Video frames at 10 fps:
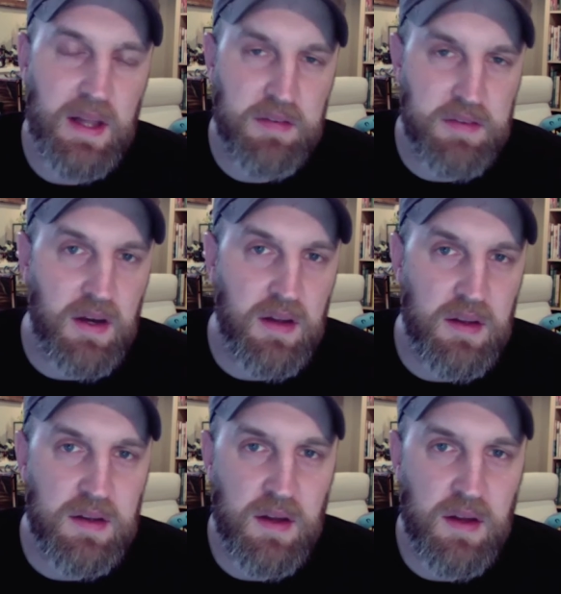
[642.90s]
and left
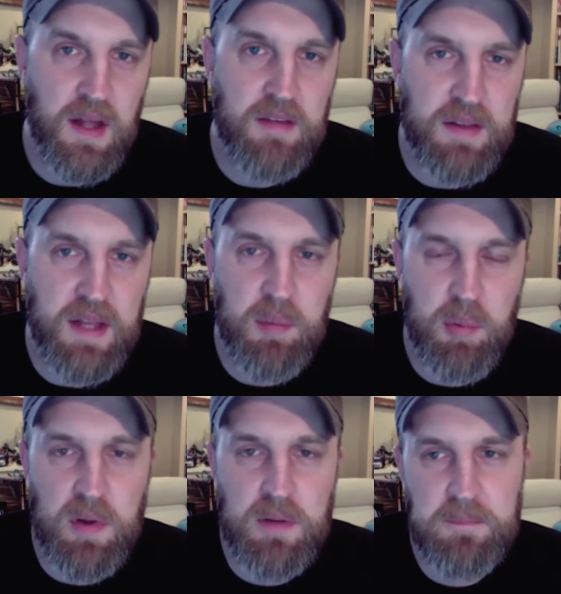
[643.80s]
Young Life at
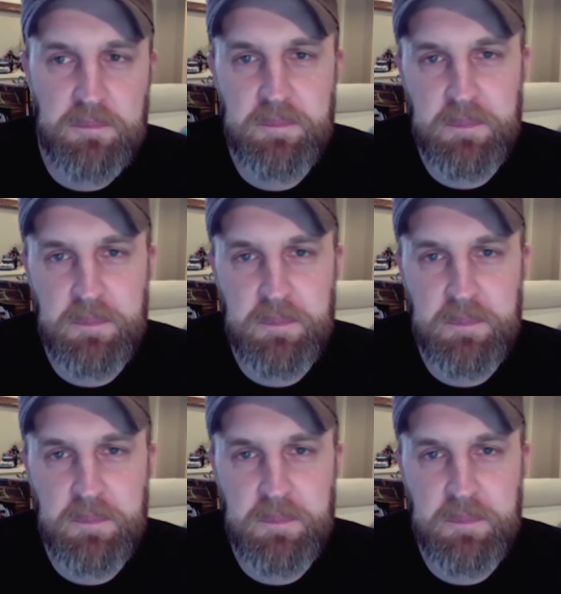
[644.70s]
that point.